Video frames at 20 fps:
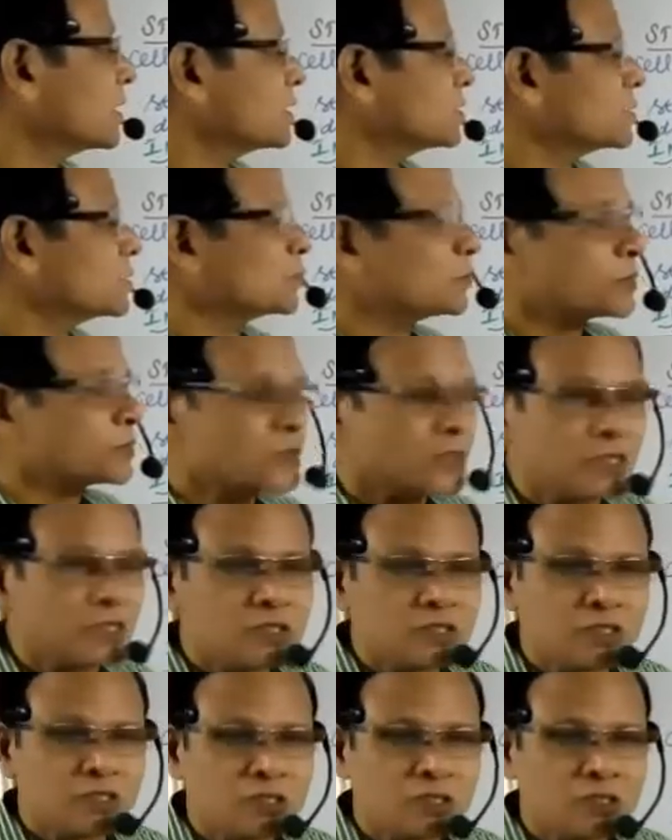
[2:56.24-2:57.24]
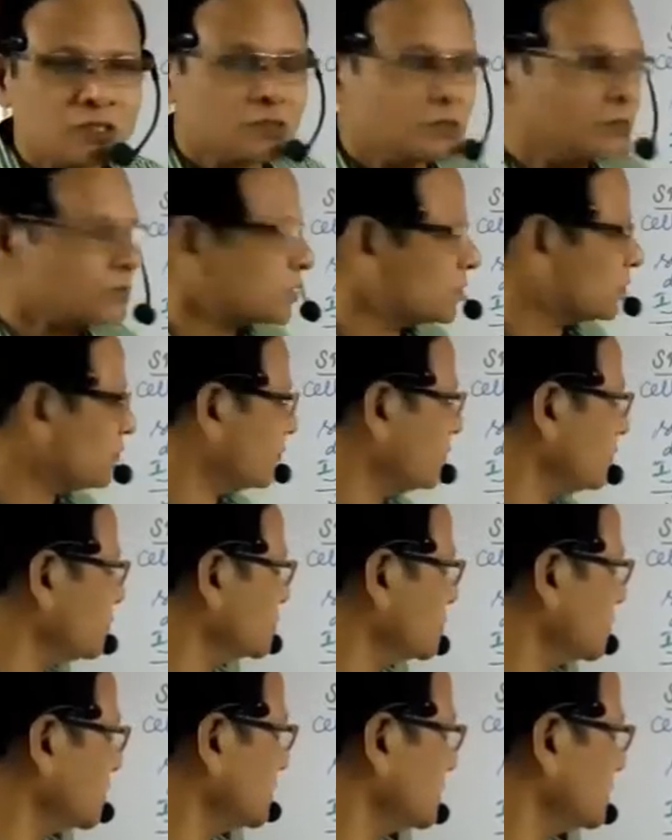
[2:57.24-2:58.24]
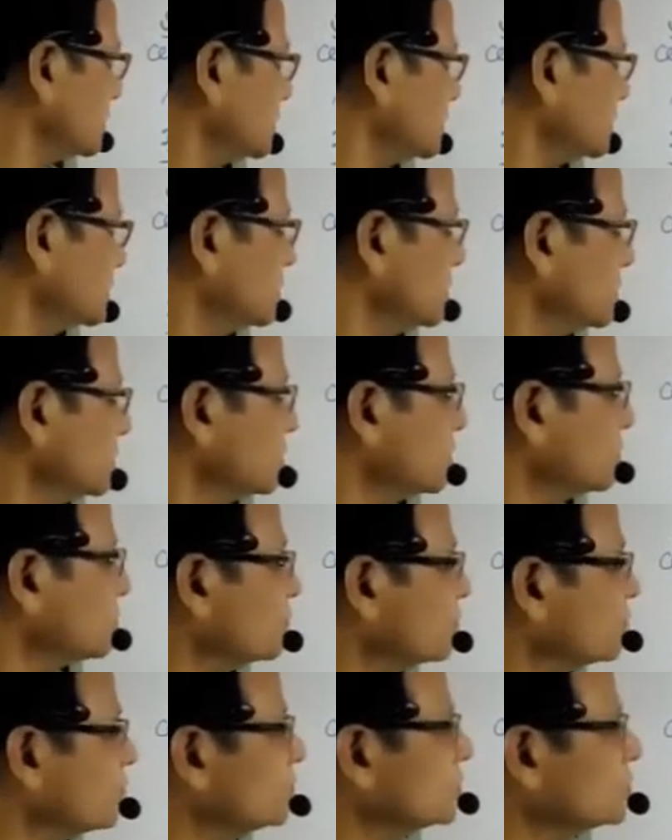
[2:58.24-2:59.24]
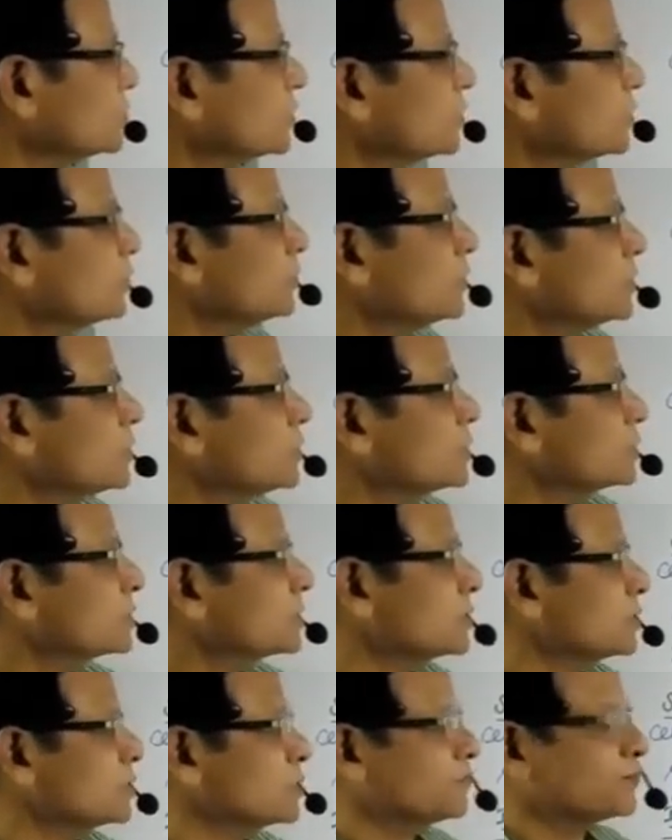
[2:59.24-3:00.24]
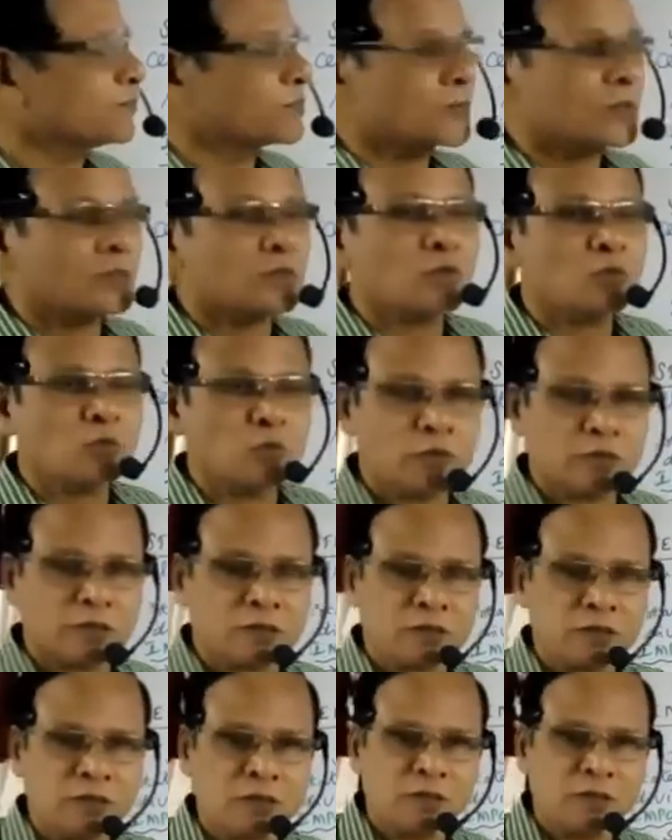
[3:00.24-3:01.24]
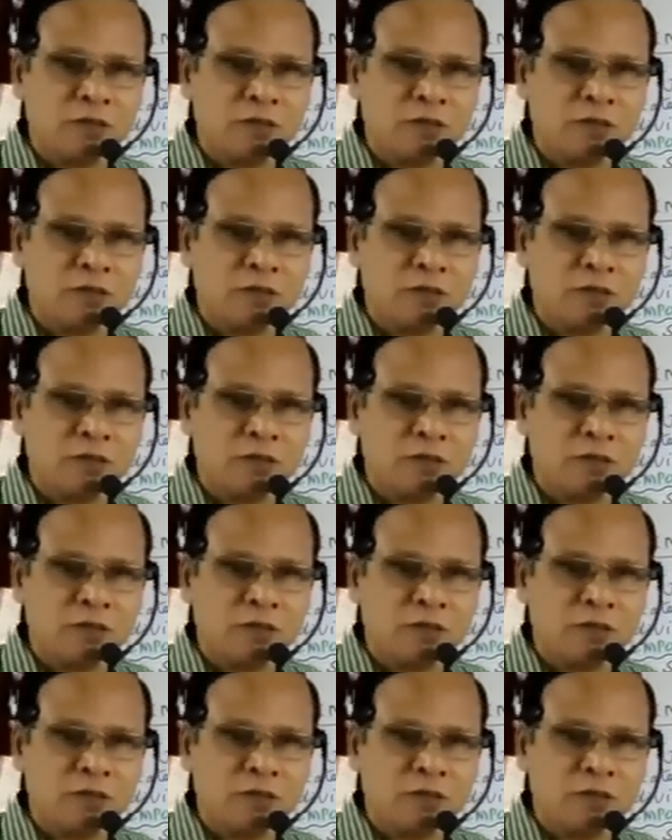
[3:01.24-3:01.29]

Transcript: has the potential to revolutionize the future of medicine with